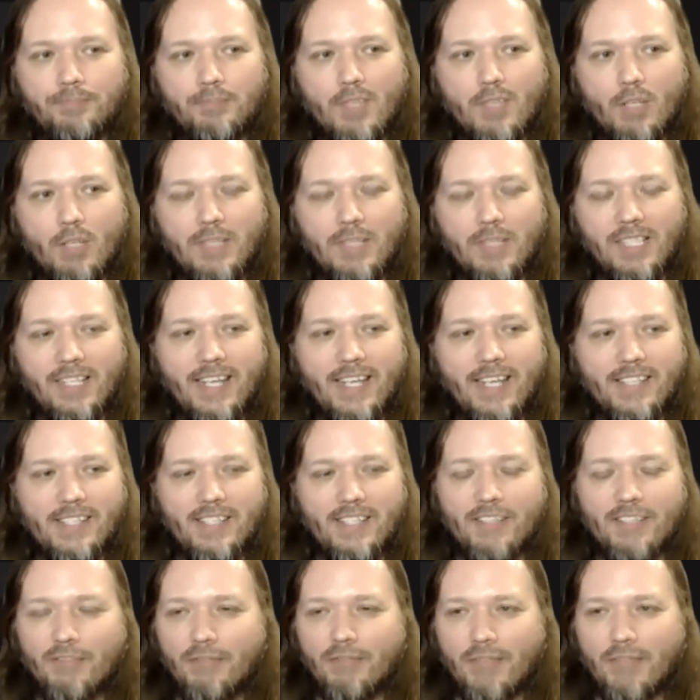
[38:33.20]
really, as
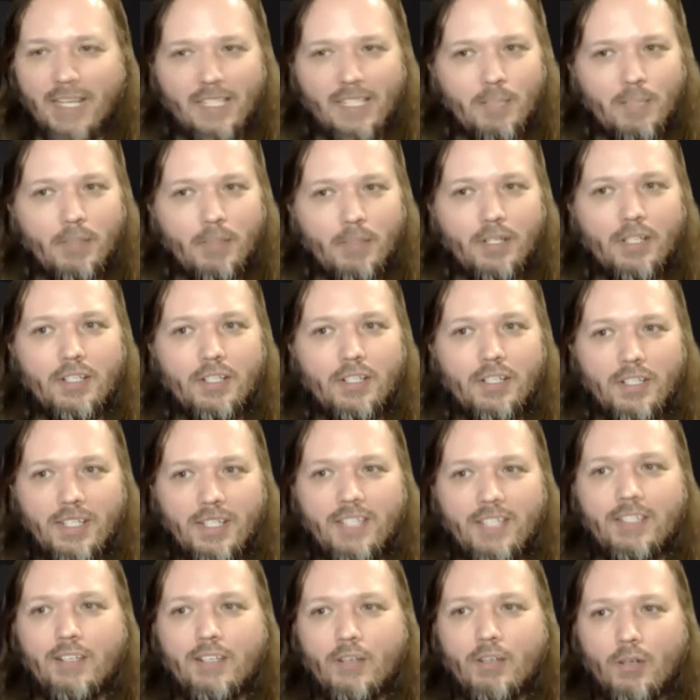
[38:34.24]
a developer, you
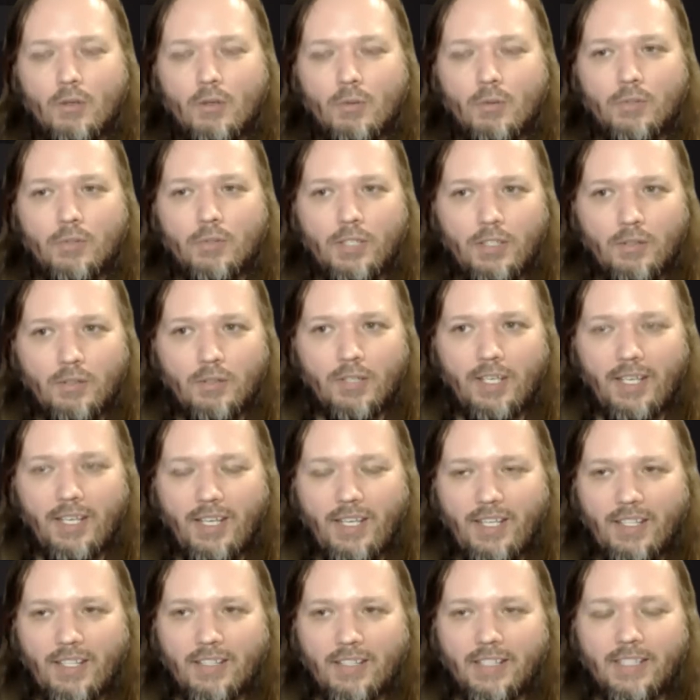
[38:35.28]
need to know
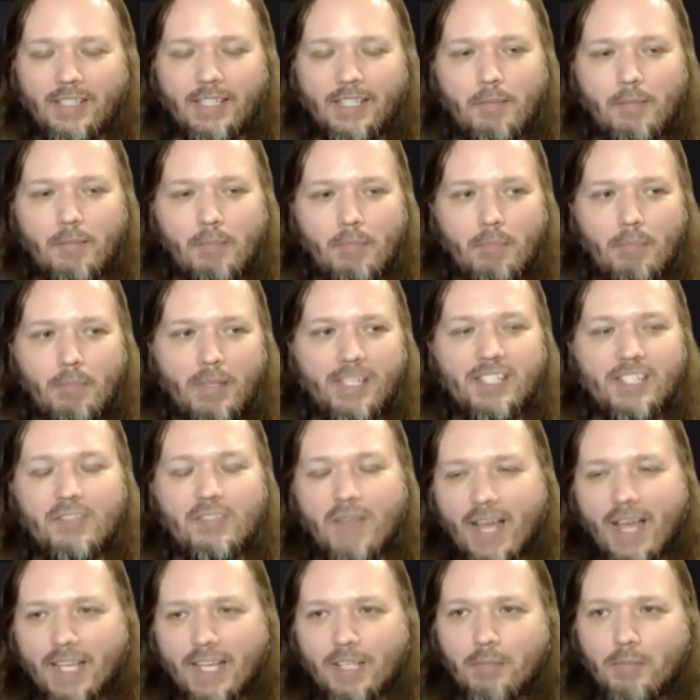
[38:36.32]
Unity, but
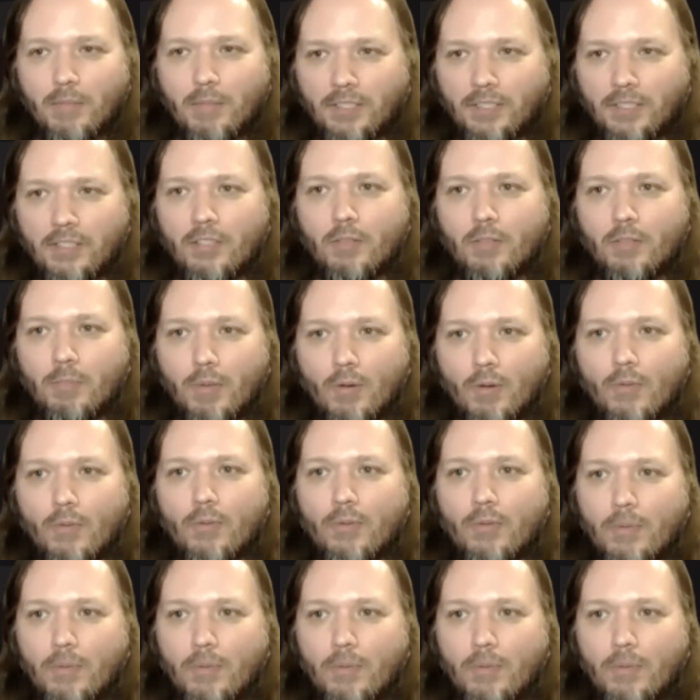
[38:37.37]
it's valuable to know both.